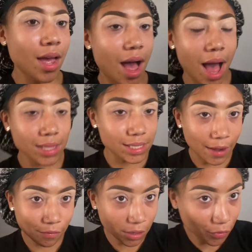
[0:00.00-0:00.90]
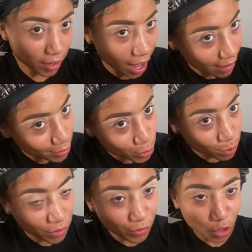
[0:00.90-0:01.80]
I definitely forgot I'm supposed to
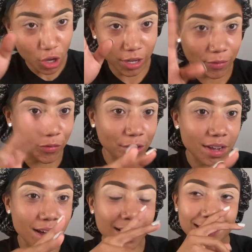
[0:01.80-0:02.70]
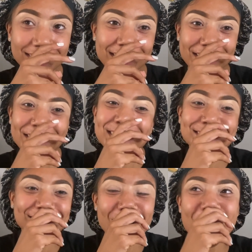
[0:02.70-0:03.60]
be vlogging for y'all. It's so